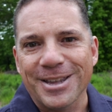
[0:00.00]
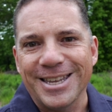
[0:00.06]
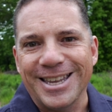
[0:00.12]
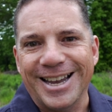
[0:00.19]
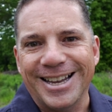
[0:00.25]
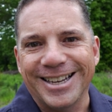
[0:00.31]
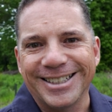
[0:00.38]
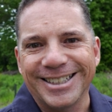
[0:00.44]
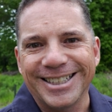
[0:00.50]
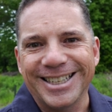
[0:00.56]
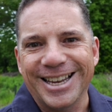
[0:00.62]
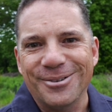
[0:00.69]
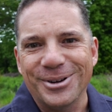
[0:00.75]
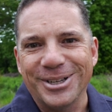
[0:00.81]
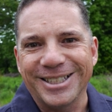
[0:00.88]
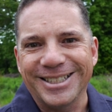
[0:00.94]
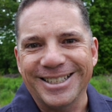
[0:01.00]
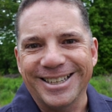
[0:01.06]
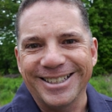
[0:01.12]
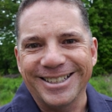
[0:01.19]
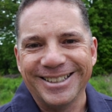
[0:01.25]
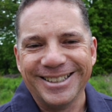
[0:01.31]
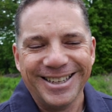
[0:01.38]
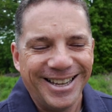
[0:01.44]
yeah, I can't wait to tell
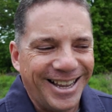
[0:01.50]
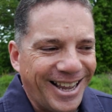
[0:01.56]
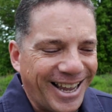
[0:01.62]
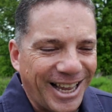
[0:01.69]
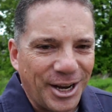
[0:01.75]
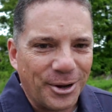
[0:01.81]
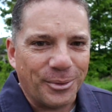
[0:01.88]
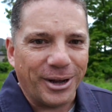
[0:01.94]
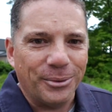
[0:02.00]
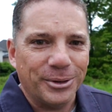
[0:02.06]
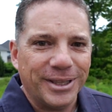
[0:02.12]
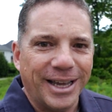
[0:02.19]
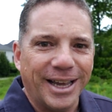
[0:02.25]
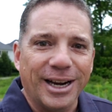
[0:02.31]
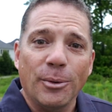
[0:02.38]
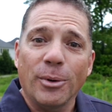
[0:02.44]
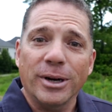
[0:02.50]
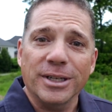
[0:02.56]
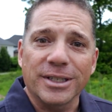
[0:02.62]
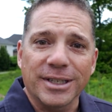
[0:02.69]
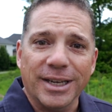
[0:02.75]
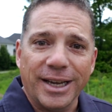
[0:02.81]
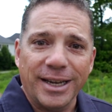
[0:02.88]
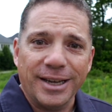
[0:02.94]
you. Anyway, with that, I want to
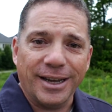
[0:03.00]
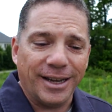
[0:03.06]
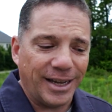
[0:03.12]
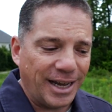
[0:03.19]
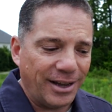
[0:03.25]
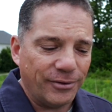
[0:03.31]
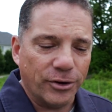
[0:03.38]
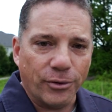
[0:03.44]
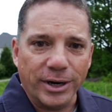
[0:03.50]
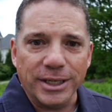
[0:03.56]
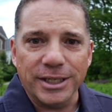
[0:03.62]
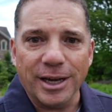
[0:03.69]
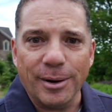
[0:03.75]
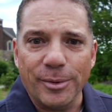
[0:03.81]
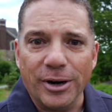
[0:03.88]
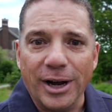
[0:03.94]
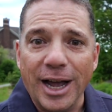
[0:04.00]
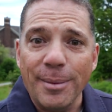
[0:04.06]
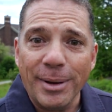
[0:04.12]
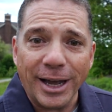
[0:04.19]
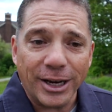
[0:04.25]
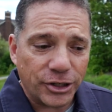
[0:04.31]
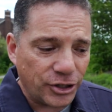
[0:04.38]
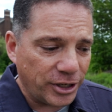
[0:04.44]
say have a great summer. I'm
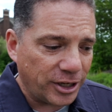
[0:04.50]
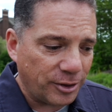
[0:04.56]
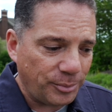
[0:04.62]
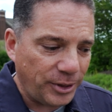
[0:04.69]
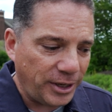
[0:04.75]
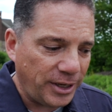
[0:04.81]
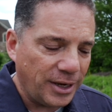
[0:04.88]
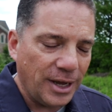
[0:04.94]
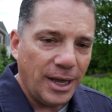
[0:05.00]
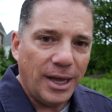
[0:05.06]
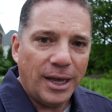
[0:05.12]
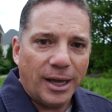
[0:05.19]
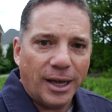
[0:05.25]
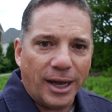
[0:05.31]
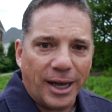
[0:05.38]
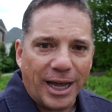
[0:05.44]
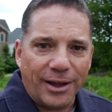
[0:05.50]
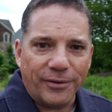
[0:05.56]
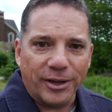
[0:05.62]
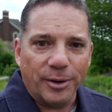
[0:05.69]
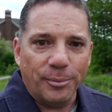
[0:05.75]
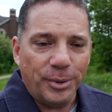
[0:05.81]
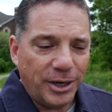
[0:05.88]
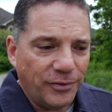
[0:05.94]
actually going to be
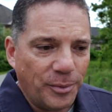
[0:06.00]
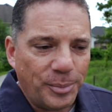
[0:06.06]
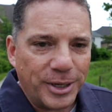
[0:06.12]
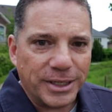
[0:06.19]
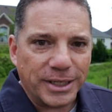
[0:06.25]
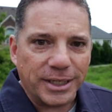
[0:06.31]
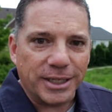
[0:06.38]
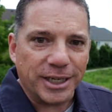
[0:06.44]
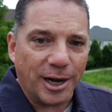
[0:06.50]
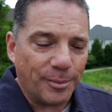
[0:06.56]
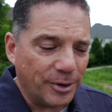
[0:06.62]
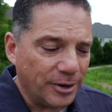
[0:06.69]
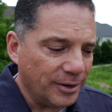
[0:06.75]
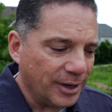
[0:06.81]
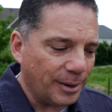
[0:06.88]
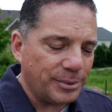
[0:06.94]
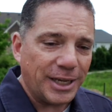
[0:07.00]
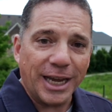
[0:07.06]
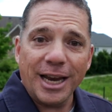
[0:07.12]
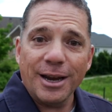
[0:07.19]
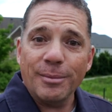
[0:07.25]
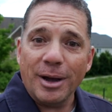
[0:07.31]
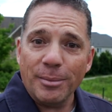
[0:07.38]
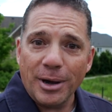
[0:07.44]
having a bit of a busy summer. I'm
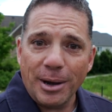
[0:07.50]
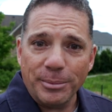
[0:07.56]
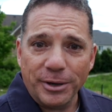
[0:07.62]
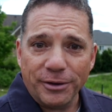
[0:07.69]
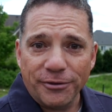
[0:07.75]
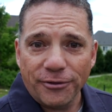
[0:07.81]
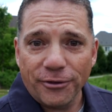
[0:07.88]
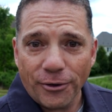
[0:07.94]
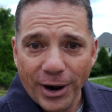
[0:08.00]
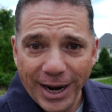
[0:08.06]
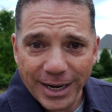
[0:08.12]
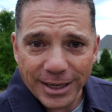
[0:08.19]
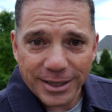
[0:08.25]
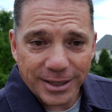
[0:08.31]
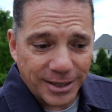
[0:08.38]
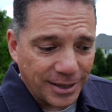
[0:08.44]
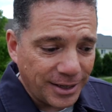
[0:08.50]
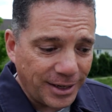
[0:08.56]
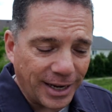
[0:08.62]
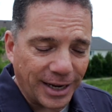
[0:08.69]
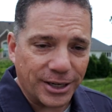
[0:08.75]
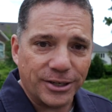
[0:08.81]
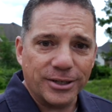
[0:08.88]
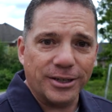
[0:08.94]
taking my mom to France
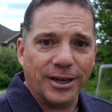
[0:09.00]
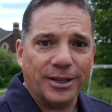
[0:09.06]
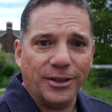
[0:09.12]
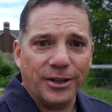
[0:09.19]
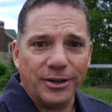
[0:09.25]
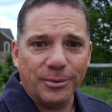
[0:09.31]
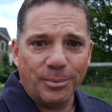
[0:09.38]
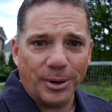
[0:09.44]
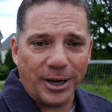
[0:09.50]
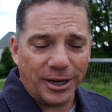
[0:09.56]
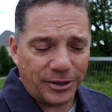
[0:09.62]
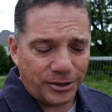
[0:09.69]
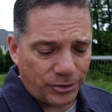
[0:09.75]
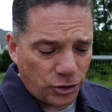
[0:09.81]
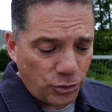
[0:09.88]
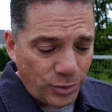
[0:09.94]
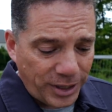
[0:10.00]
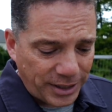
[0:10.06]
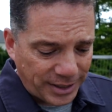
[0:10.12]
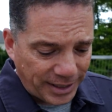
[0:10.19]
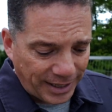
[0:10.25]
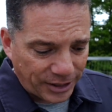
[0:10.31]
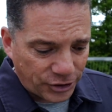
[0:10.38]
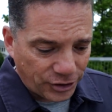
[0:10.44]
next, in 2 weeks
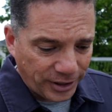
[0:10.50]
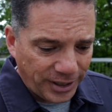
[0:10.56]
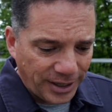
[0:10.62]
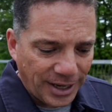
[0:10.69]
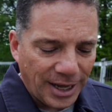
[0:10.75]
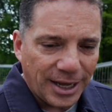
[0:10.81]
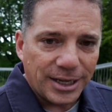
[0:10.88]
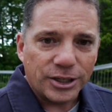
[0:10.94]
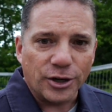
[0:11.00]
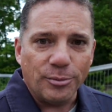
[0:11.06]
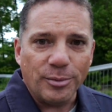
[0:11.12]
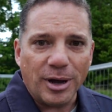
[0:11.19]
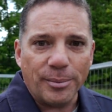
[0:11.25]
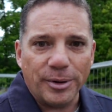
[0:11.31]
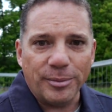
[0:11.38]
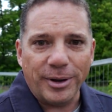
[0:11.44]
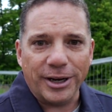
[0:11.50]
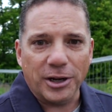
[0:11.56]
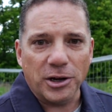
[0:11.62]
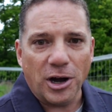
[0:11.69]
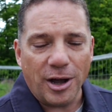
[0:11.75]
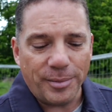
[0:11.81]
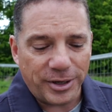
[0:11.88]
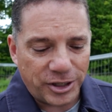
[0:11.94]
actually. So Mom had made a
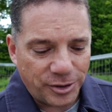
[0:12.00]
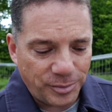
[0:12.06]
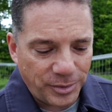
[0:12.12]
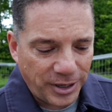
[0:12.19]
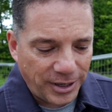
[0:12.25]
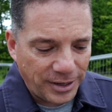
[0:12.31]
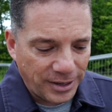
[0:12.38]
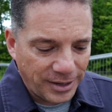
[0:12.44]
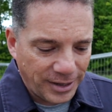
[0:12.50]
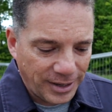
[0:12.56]
comment to me